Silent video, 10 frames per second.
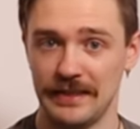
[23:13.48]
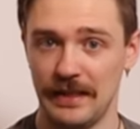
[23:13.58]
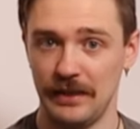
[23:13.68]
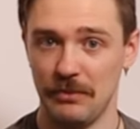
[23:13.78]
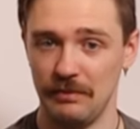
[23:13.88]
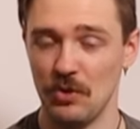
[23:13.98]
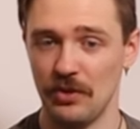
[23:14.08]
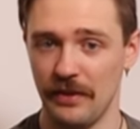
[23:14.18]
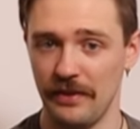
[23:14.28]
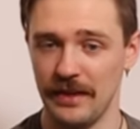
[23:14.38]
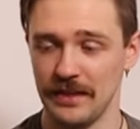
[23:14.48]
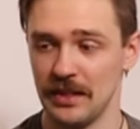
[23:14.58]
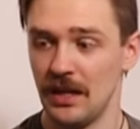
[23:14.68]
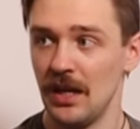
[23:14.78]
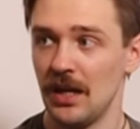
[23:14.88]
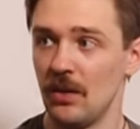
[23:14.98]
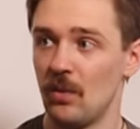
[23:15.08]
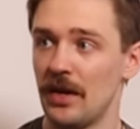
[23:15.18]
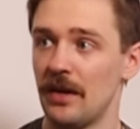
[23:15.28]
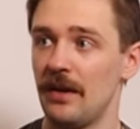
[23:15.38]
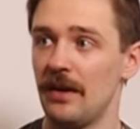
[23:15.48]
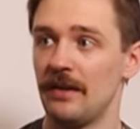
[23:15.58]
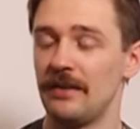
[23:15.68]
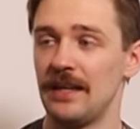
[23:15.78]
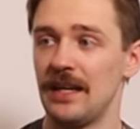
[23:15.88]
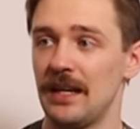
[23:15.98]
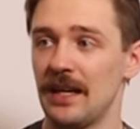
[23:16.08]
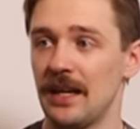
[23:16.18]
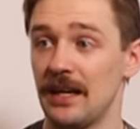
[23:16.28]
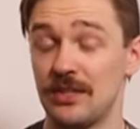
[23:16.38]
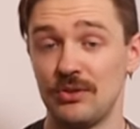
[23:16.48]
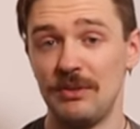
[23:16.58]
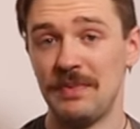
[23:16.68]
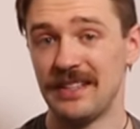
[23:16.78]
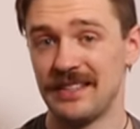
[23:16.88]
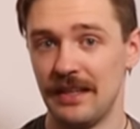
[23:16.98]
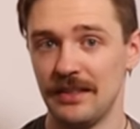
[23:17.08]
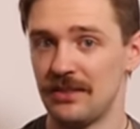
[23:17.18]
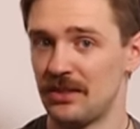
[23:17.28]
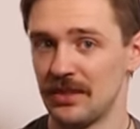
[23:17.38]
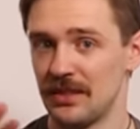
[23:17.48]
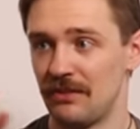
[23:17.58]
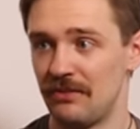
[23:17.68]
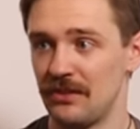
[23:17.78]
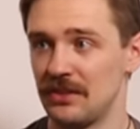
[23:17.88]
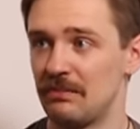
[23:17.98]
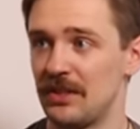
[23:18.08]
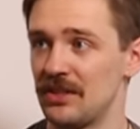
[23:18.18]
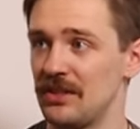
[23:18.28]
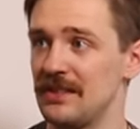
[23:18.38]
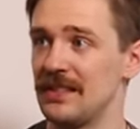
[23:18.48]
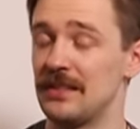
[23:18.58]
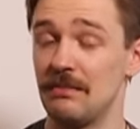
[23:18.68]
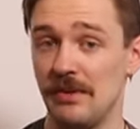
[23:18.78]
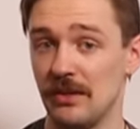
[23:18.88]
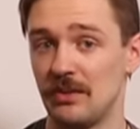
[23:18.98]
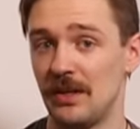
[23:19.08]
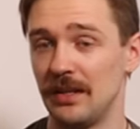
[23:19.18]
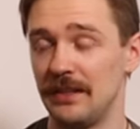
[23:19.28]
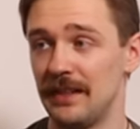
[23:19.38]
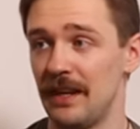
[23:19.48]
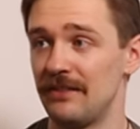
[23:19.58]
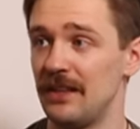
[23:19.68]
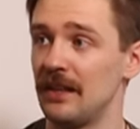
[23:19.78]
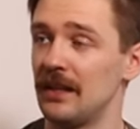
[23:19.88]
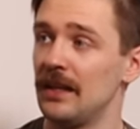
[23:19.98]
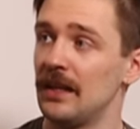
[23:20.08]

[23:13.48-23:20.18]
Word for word: slightly more on this, where the uh, Extreme excels, just as a first impressions, is the build quality, I think.